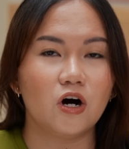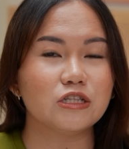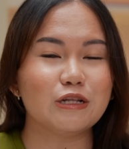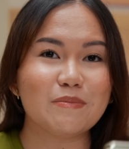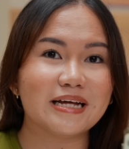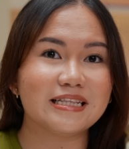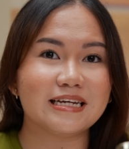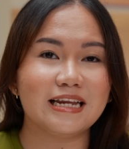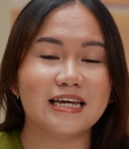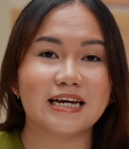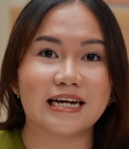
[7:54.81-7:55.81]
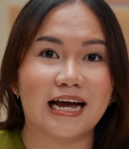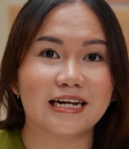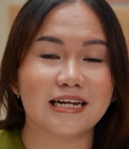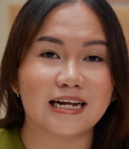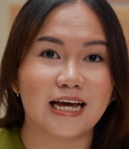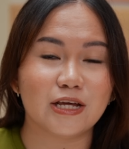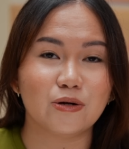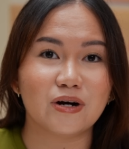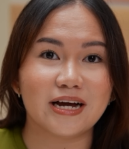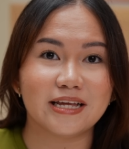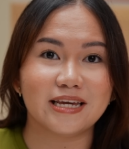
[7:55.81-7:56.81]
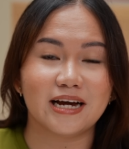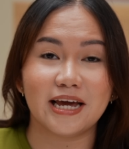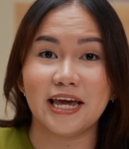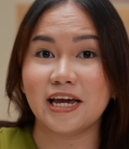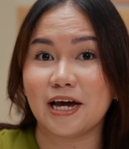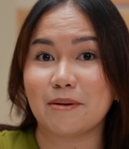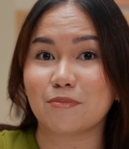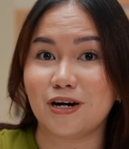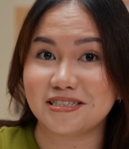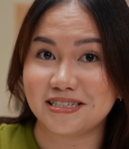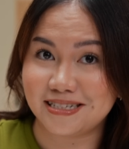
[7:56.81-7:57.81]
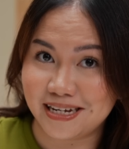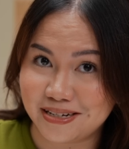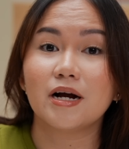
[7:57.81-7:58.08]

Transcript: automatically gagana na yung kanyang AI processing.